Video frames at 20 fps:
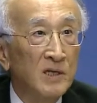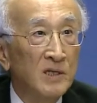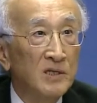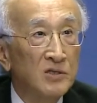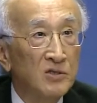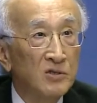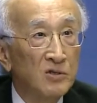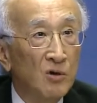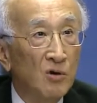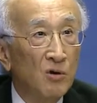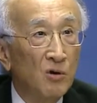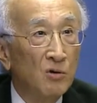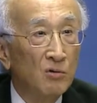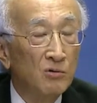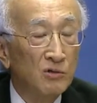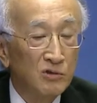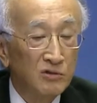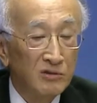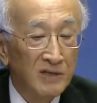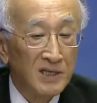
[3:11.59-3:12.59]
so
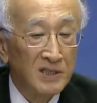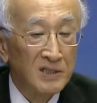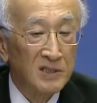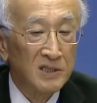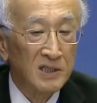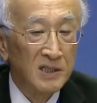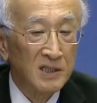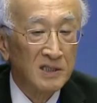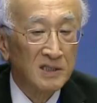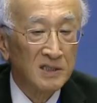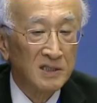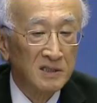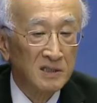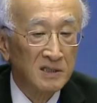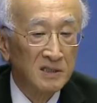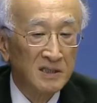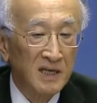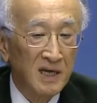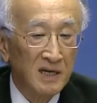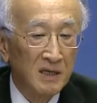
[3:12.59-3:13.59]
US
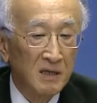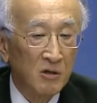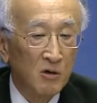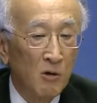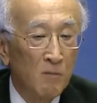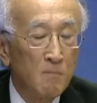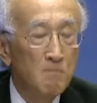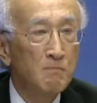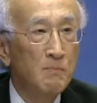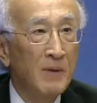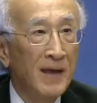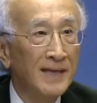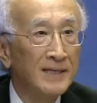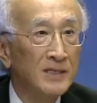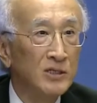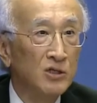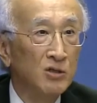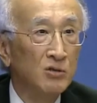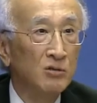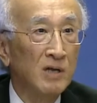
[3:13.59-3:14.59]
is the
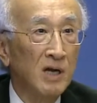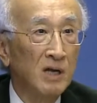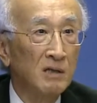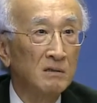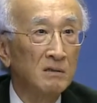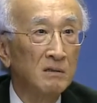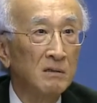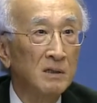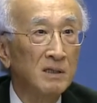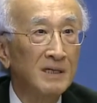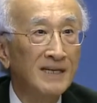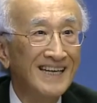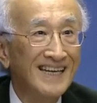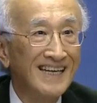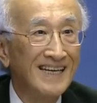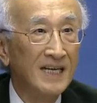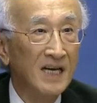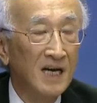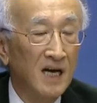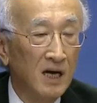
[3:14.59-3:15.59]
conventional
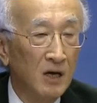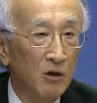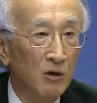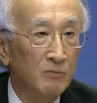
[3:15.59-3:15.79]
leader